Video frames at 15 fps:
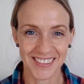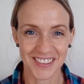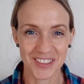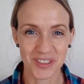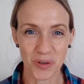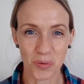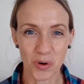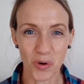
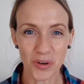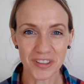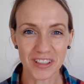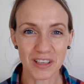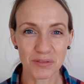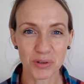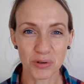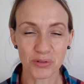So we're going to
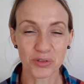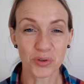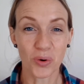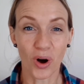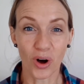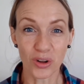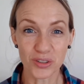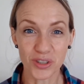give you a few
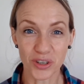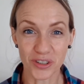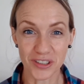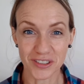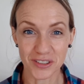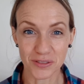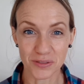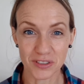
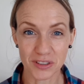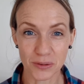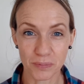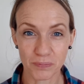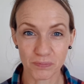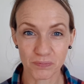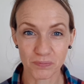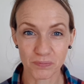alternatives.
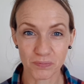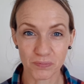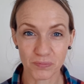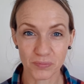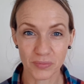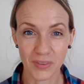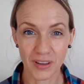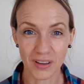
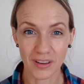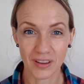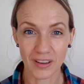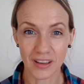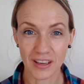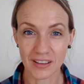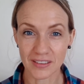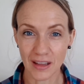
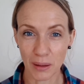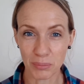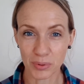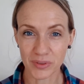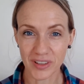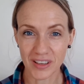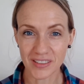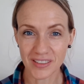Example
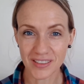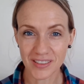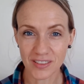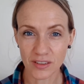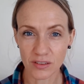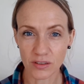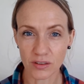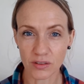sentence:
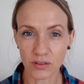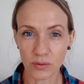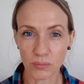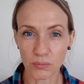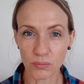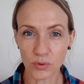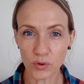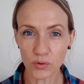the
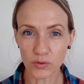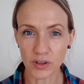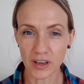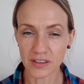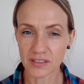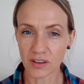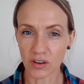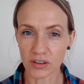movie I
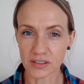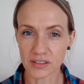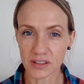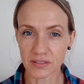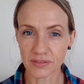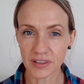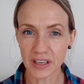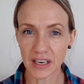saw on
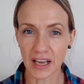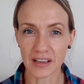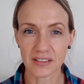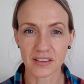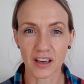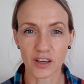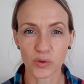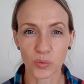TV last
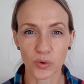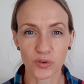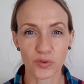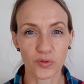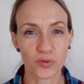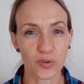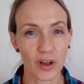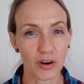night was
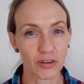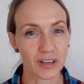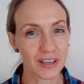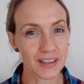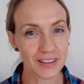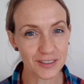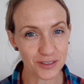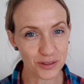very
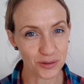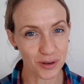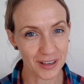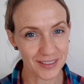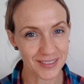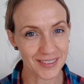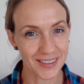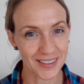
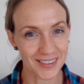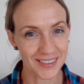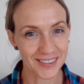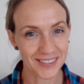interesting.